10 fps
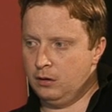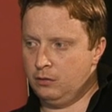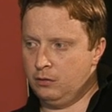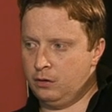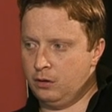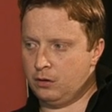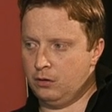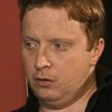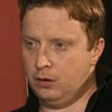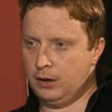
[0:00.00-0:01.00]
took
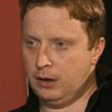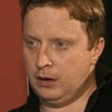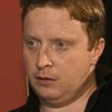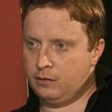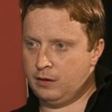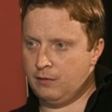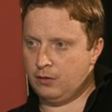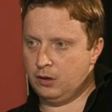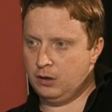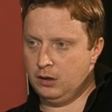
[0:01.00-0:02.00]
on
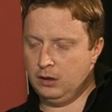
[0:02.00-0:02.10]
h7,